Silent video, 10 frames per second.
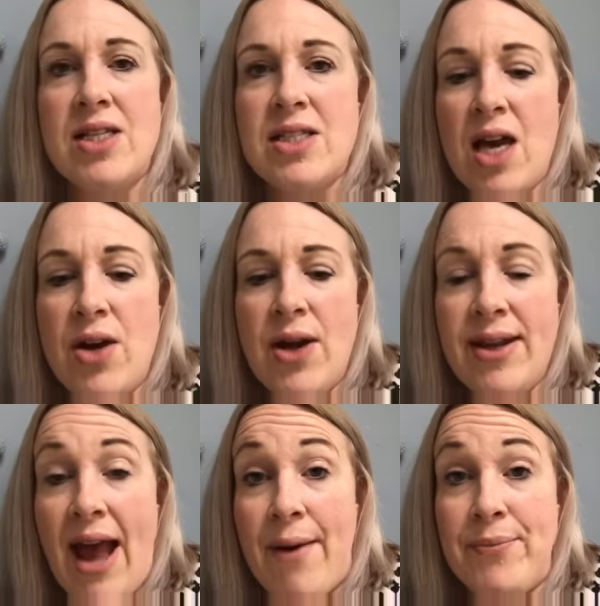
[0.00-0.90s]
So
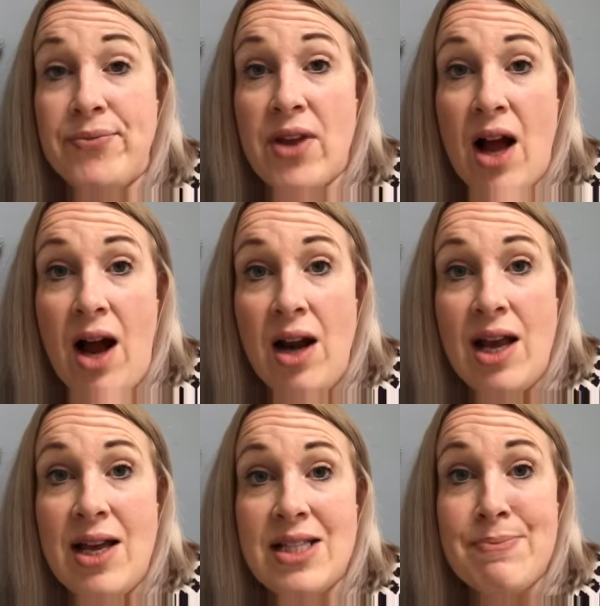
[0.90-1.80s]
yeah,
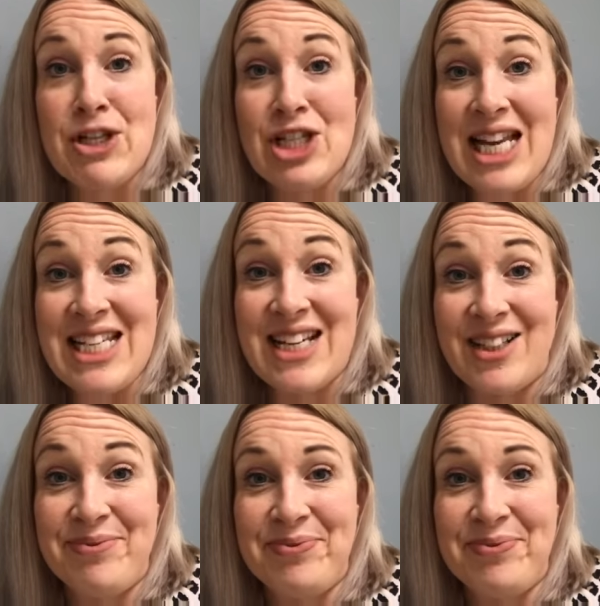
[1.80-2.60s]
I'll speak to you later.